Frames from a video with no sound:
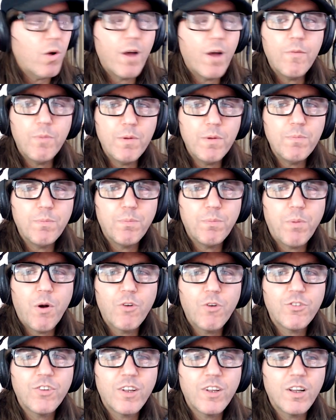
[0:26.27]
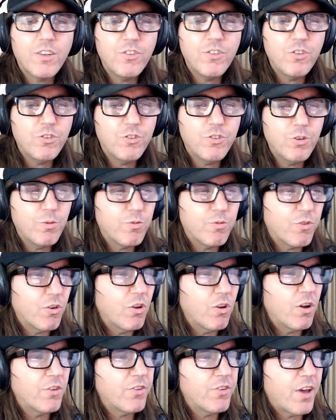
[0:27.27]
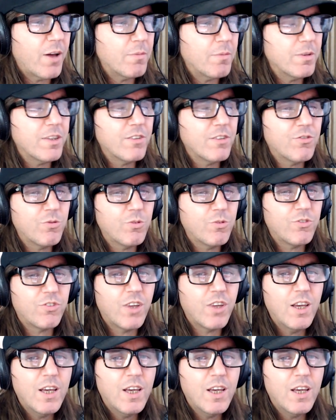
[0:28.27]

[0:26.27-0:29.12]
I've been posting on YouTube for a long time, but this was